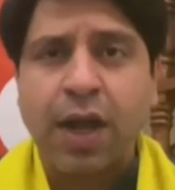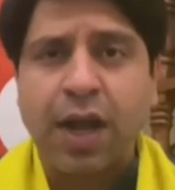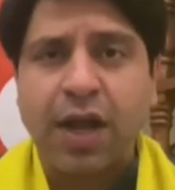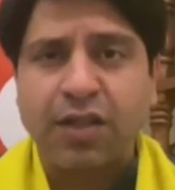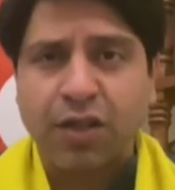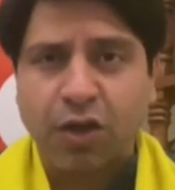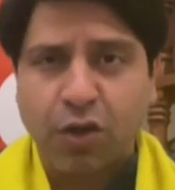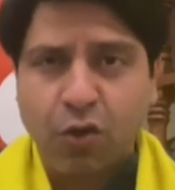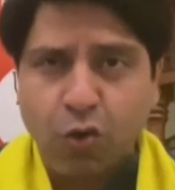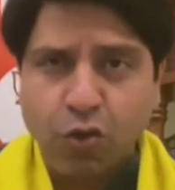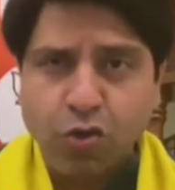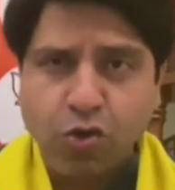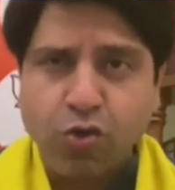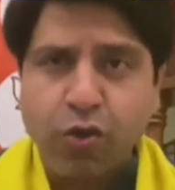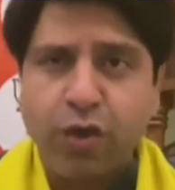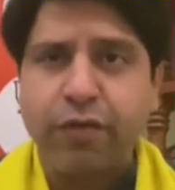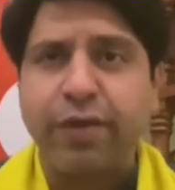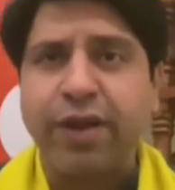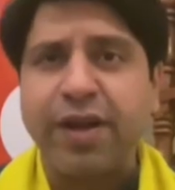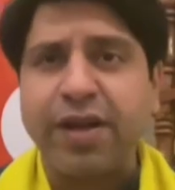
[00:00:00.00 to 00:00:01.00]
Are the courts
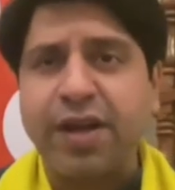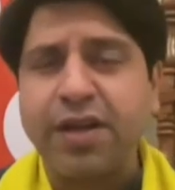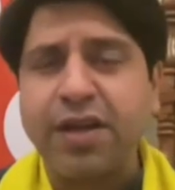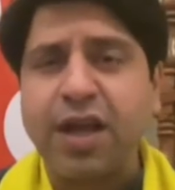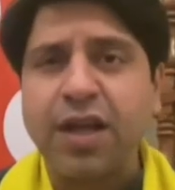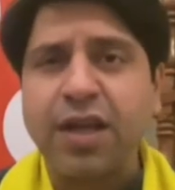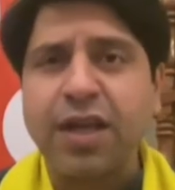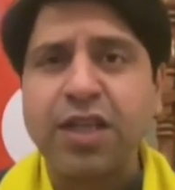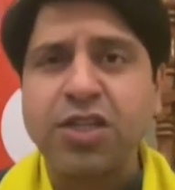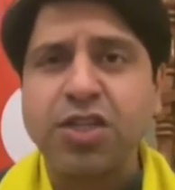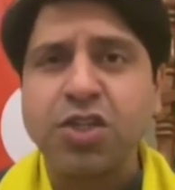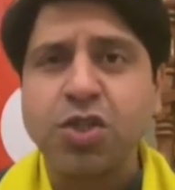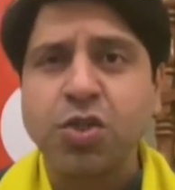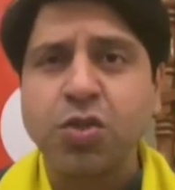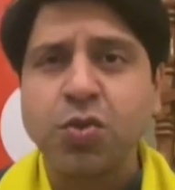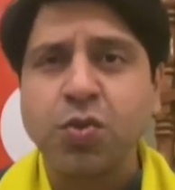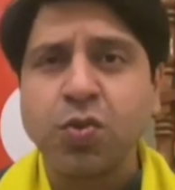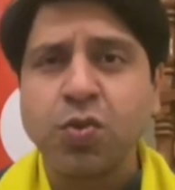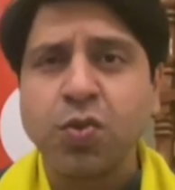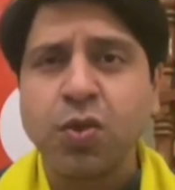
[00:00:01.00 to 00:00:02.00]
doing vendetta against
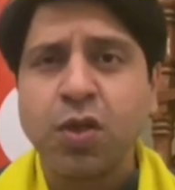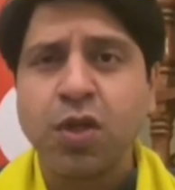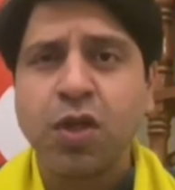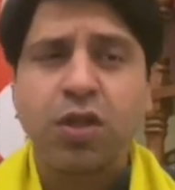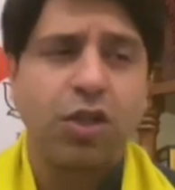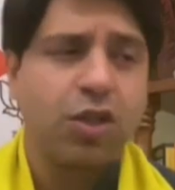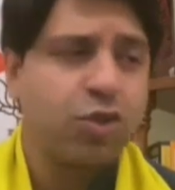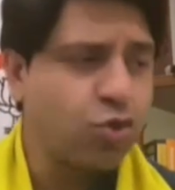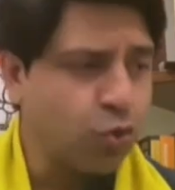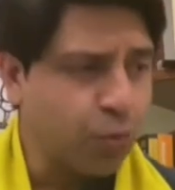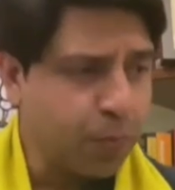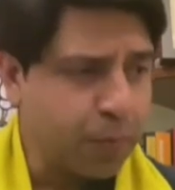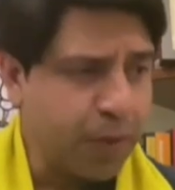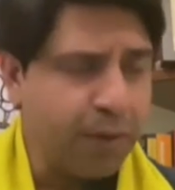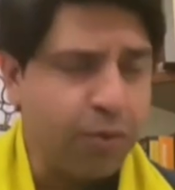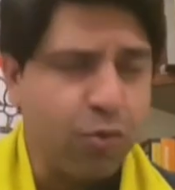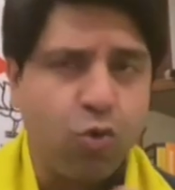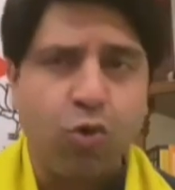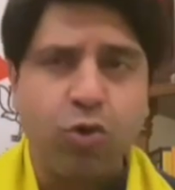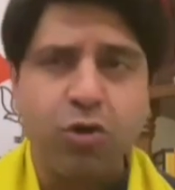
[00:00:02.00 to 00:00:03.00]
you? The
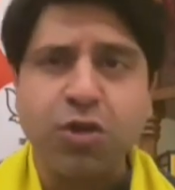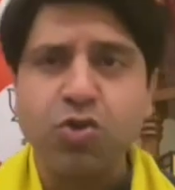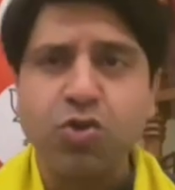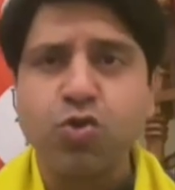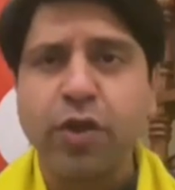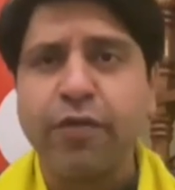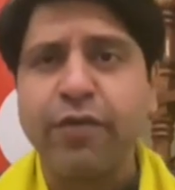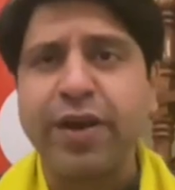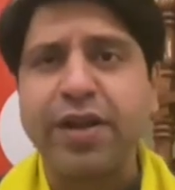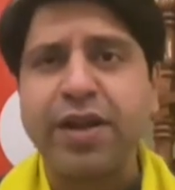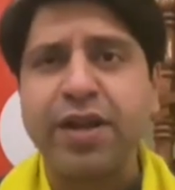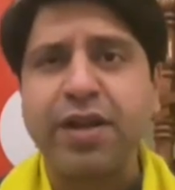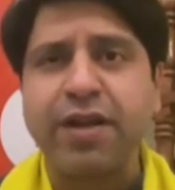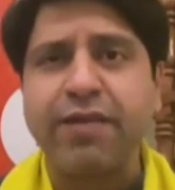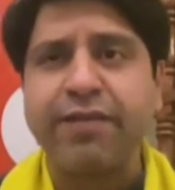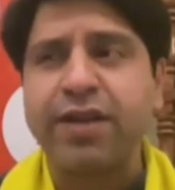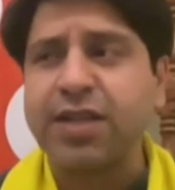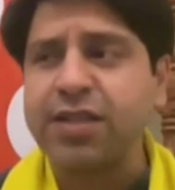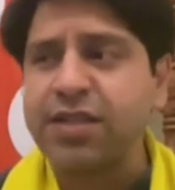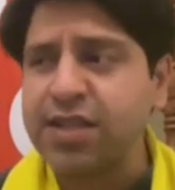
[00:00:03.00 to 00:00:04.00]
Supreme Court is doing
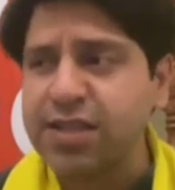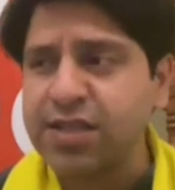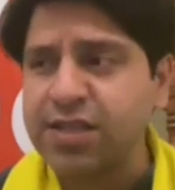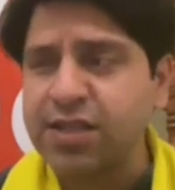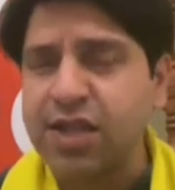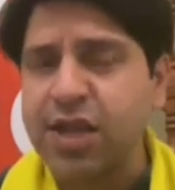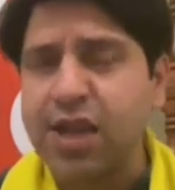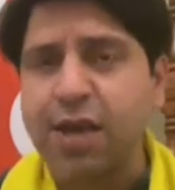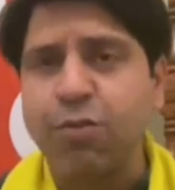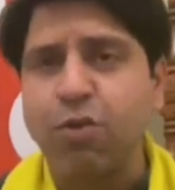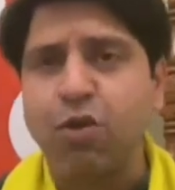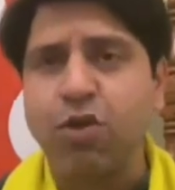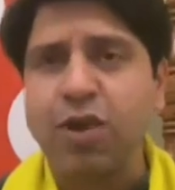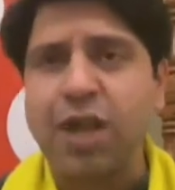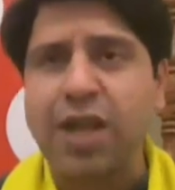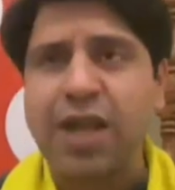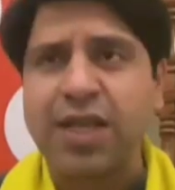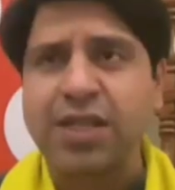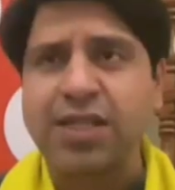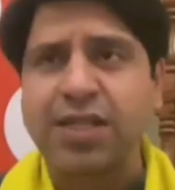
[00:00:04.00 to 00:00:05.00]
vendetta when it says Sharab
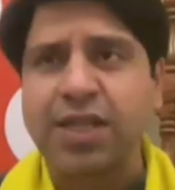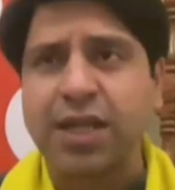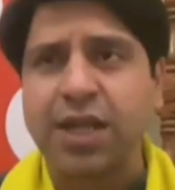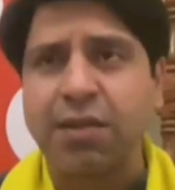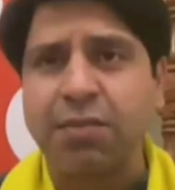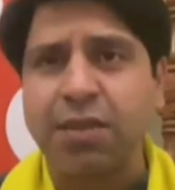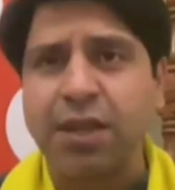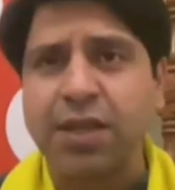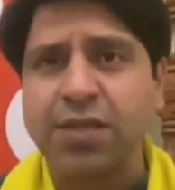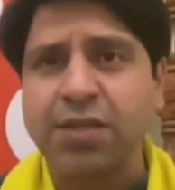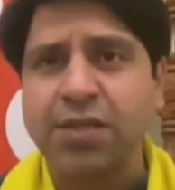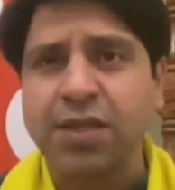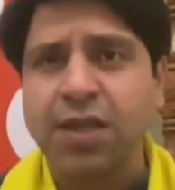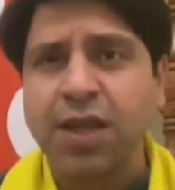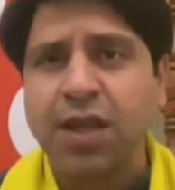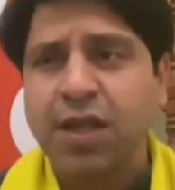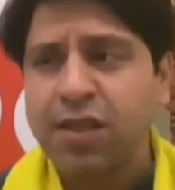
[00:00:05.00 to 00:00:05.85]
Ghotala has taken place.